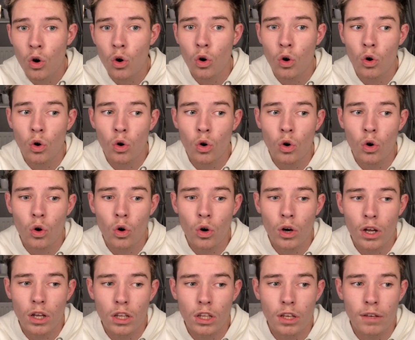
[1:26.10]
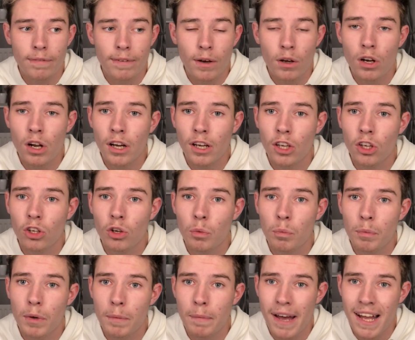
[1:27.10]
or you feel like
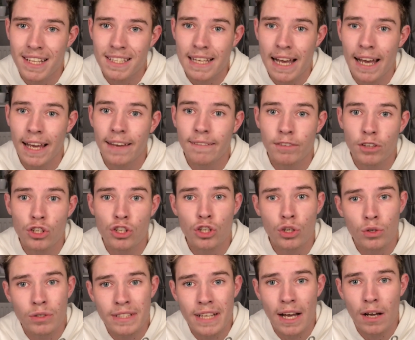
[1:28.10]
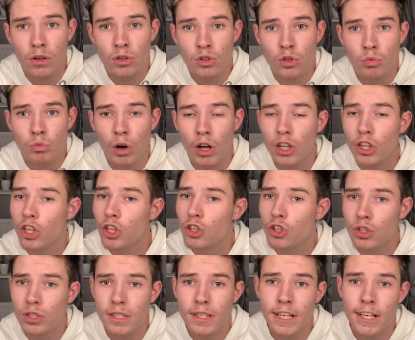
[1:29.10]
you'll be better if you do tell someone, you
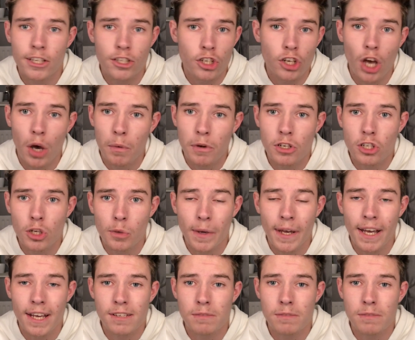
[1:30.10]
just need to go and do it.